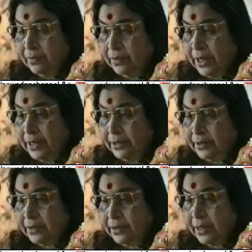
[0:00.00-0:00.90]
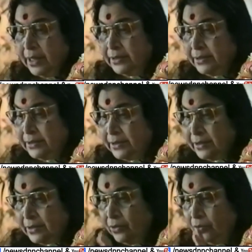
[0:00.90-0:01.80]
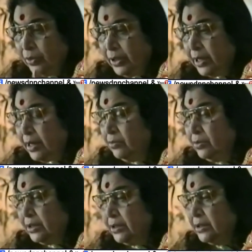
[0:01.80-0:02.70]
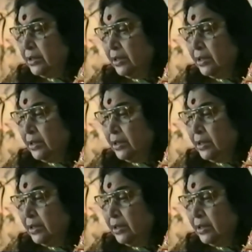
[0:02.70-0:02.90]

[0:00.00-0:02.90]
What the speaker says: light has its glory around it,